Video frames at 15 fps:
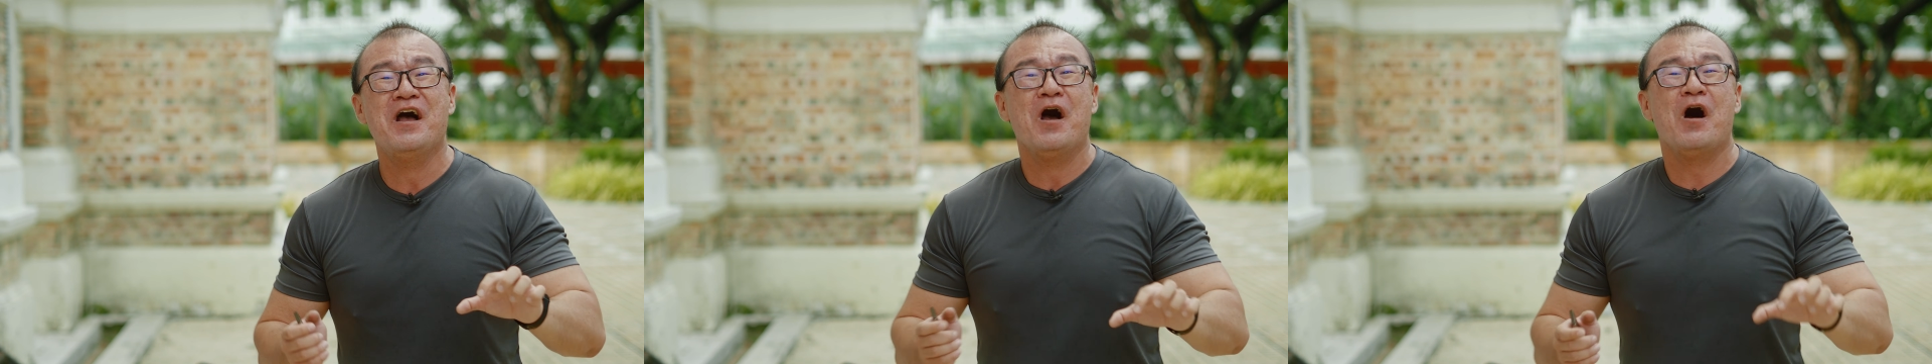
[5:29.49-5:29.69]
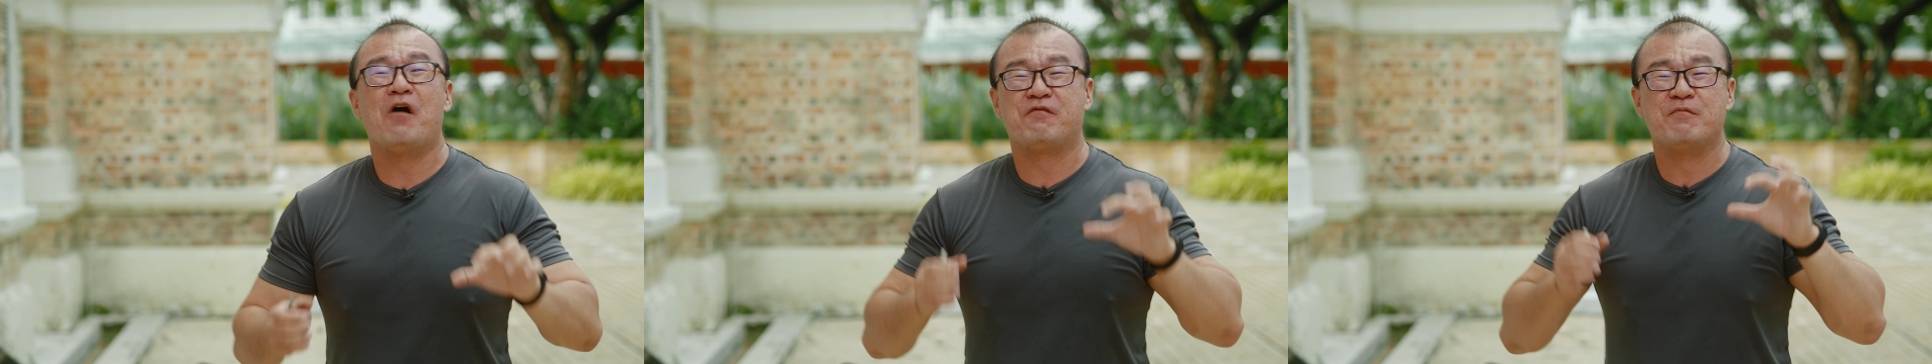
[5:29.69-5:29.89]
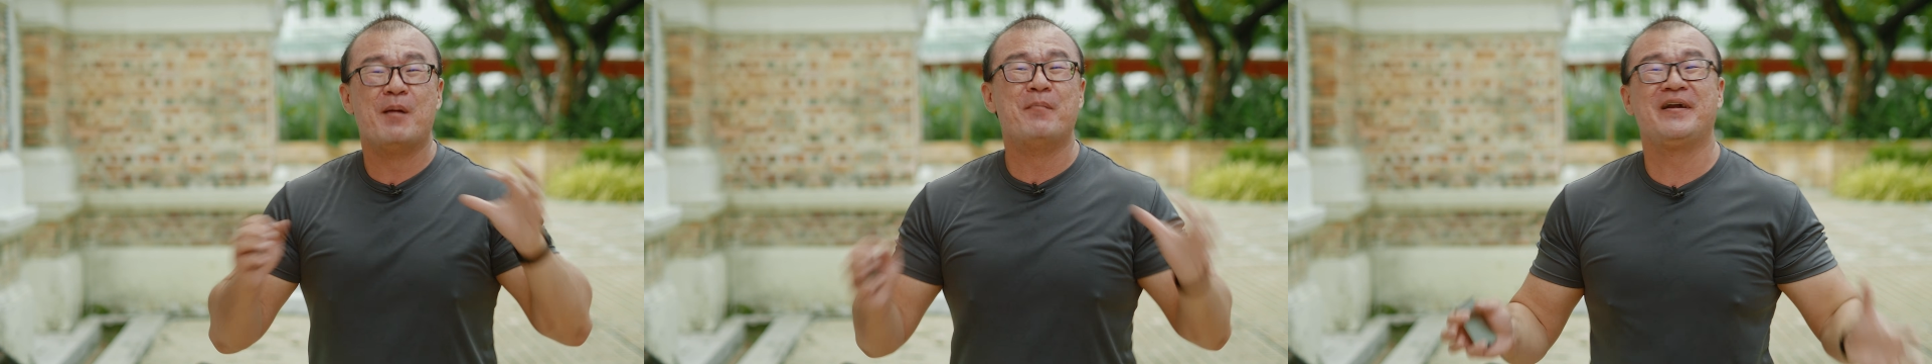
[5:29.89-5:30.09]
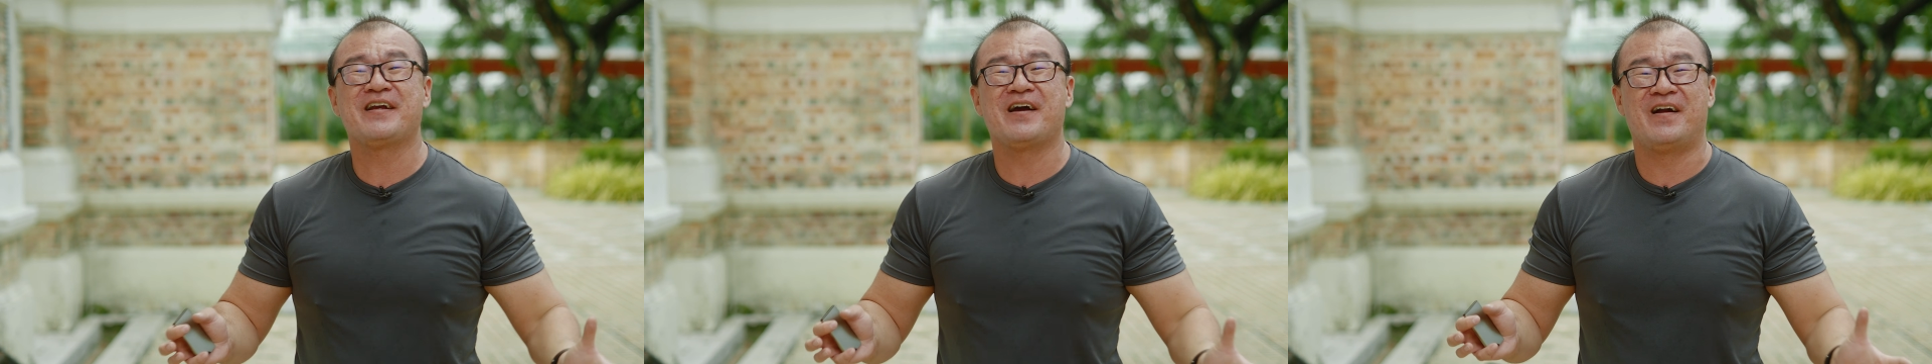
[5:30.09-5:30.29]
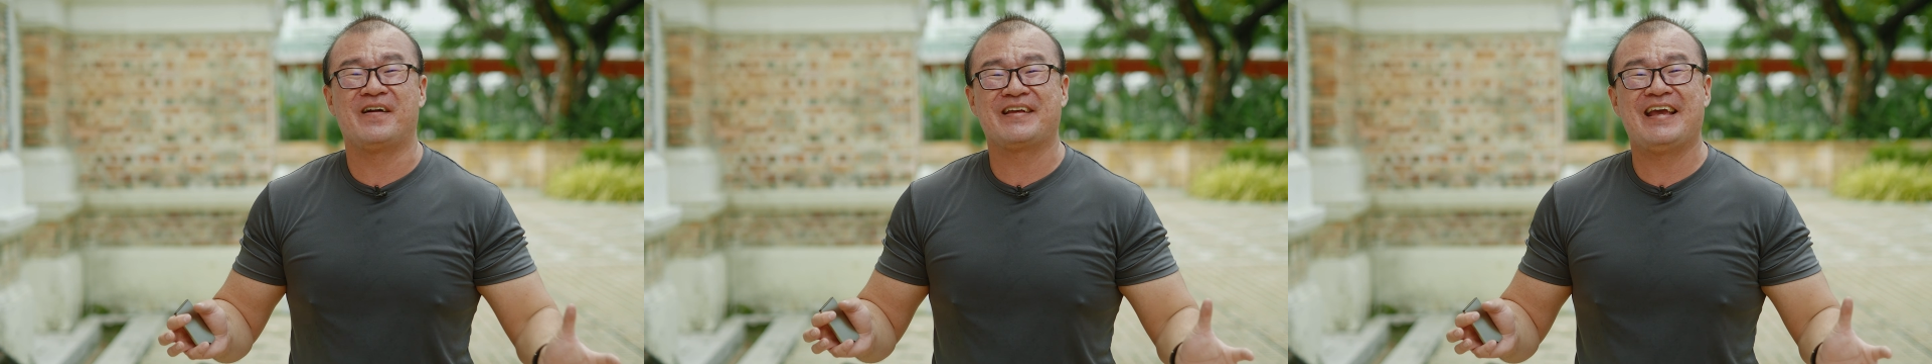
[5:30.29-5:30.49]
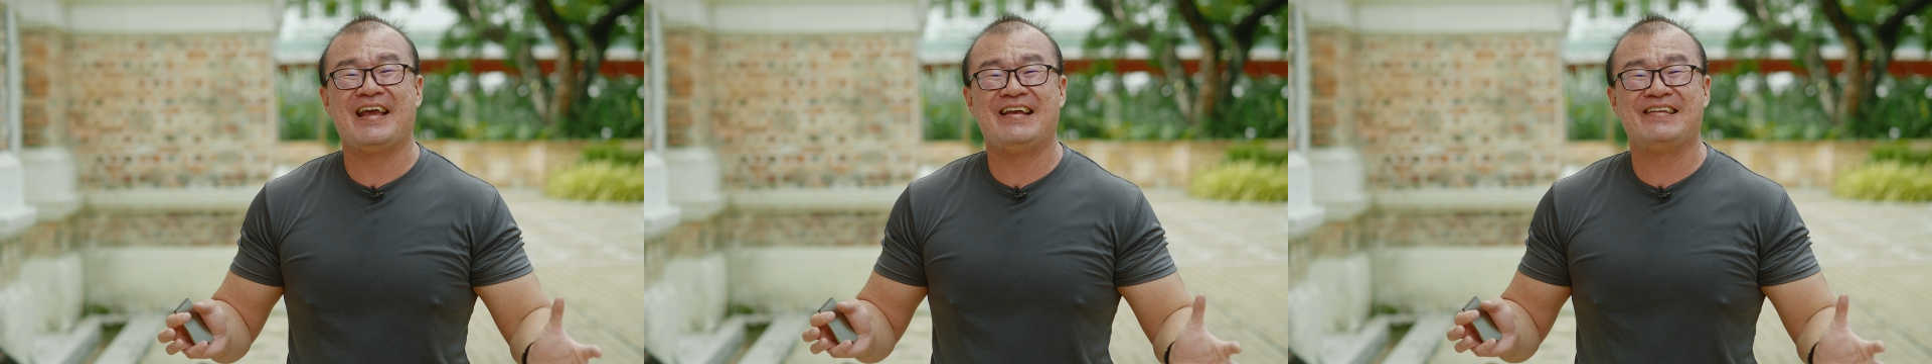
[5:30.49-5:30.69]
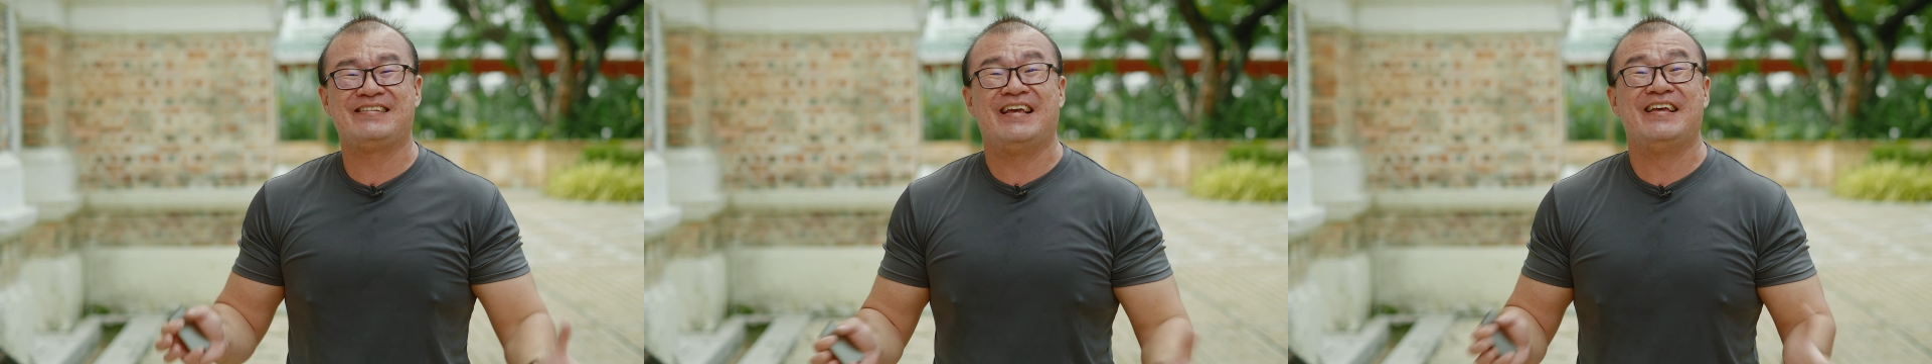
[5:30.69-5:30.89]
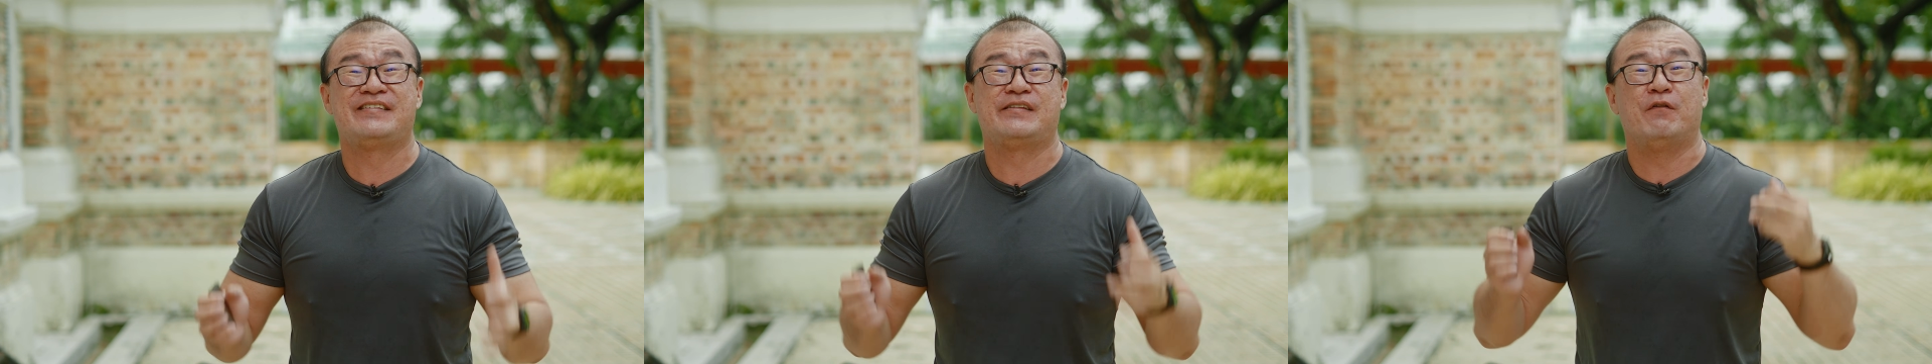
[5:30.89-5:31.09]
of memory card case
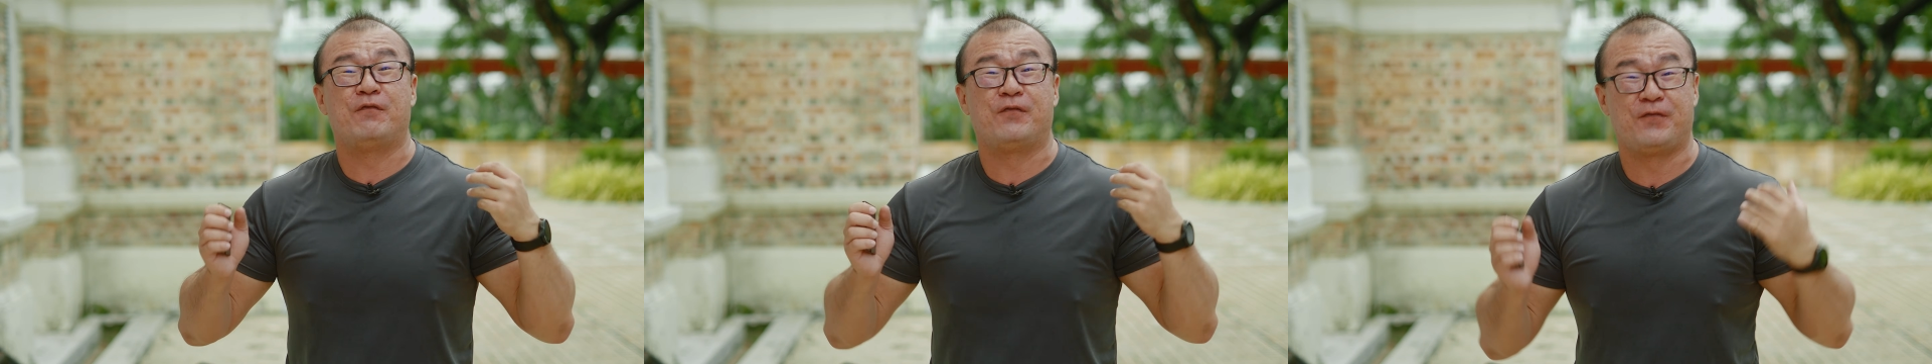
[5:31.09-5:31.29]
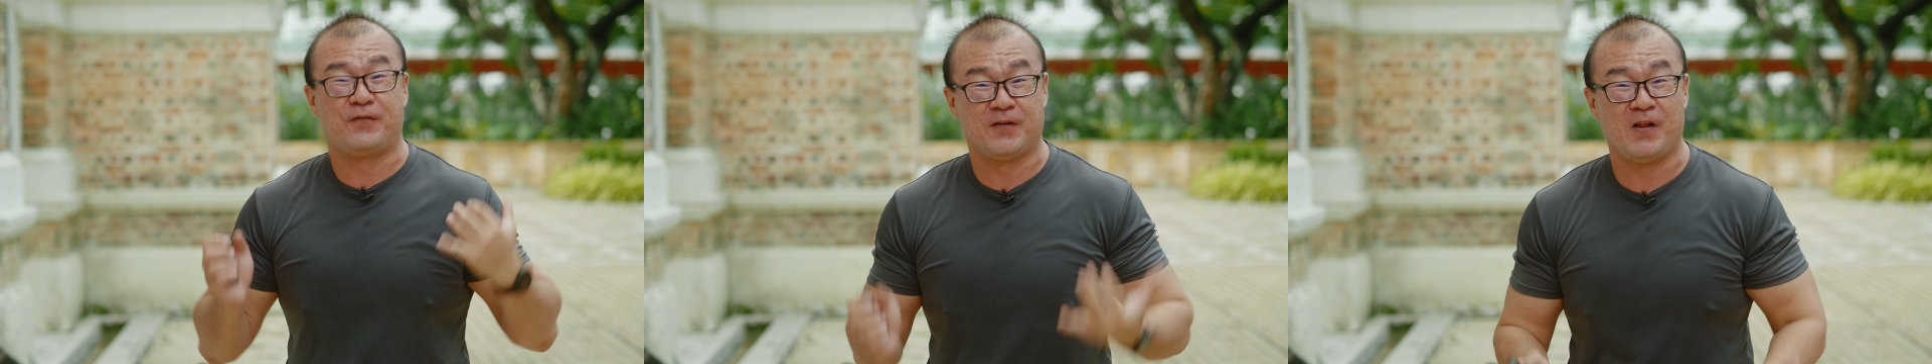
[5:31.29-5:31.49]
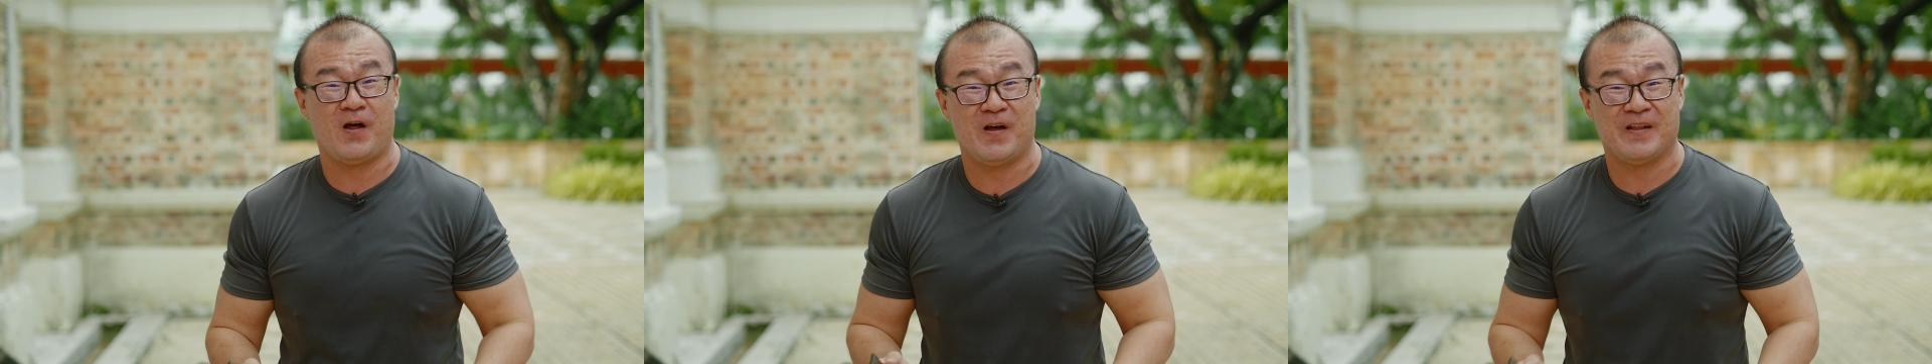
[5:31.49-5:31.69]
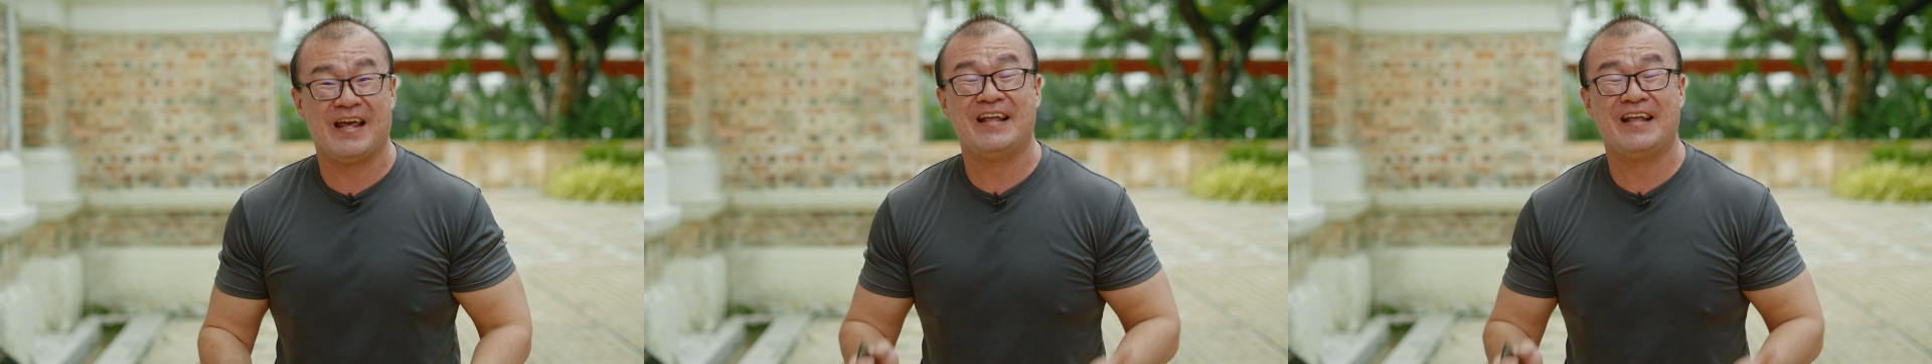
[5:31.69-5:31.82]
is flawed